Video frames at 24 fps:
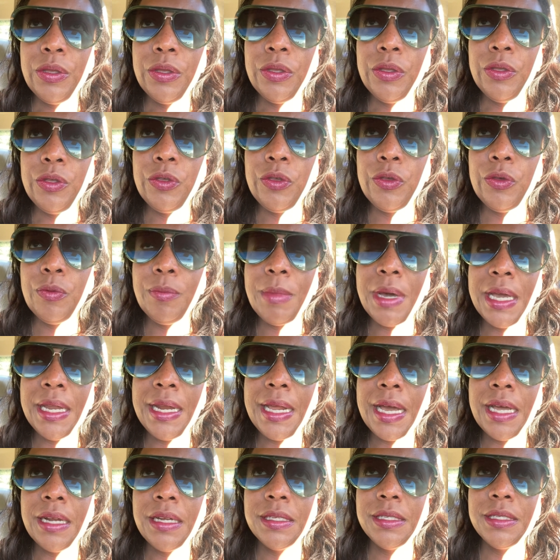you might
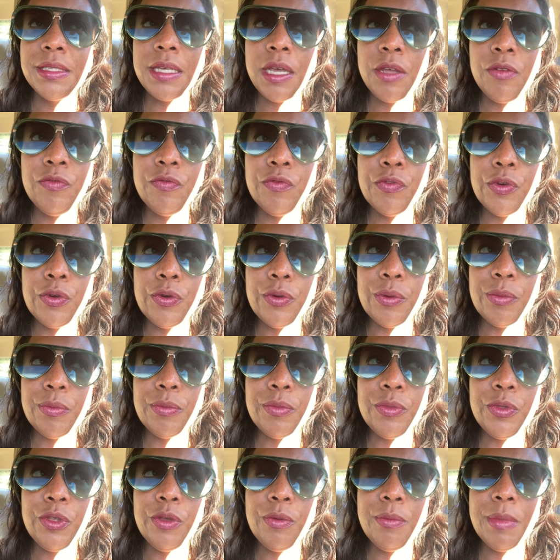add a
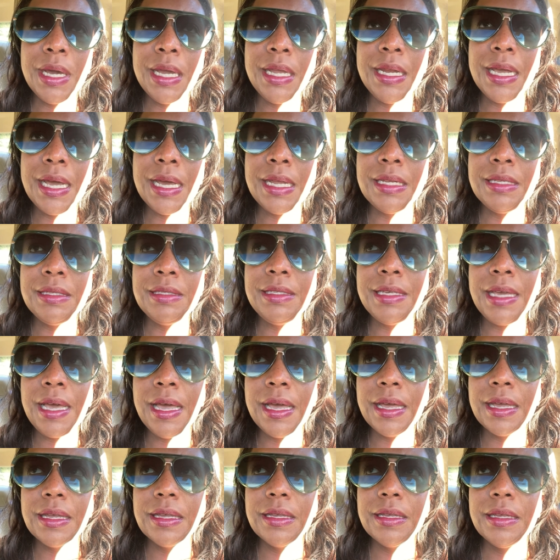sunroom, you might add a
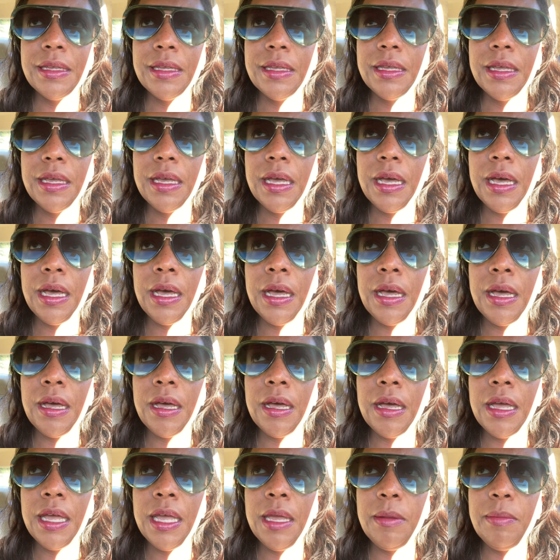deck.
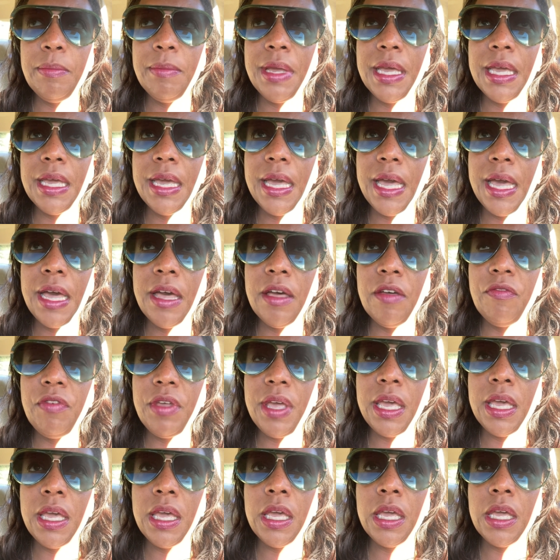It may have
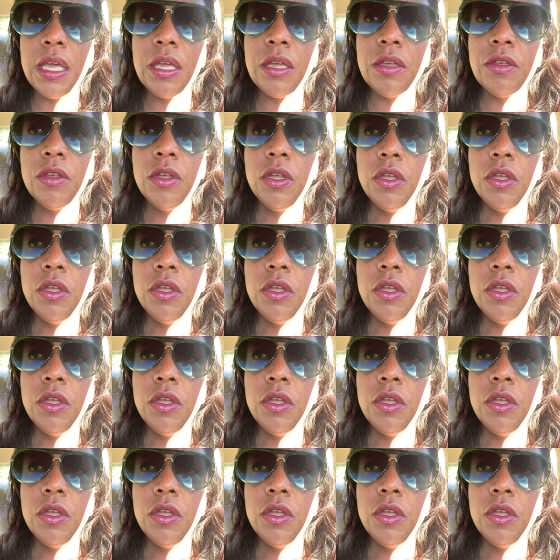a